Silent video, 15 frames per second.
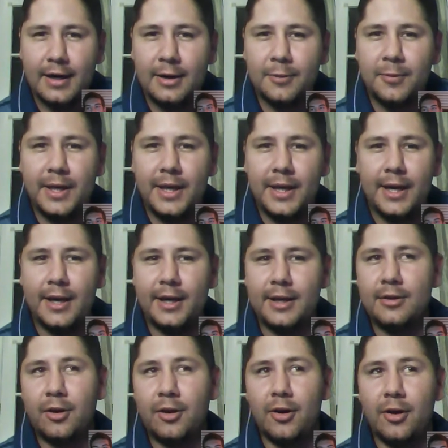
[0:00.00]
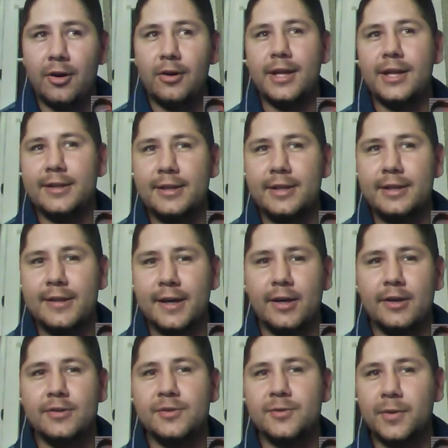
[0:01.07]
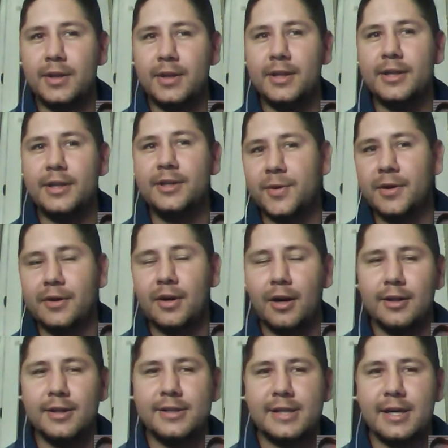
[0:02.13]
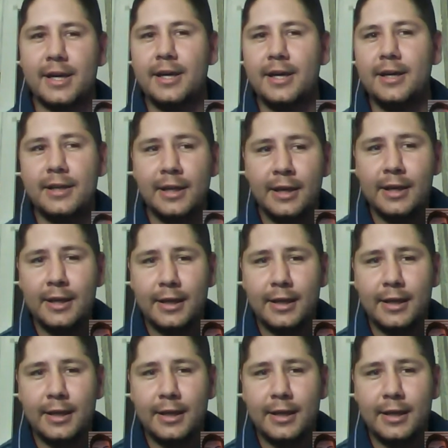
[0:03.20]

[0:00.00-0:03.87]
We had Karl Anthony Towns, Willie Trill, Cauley Stein,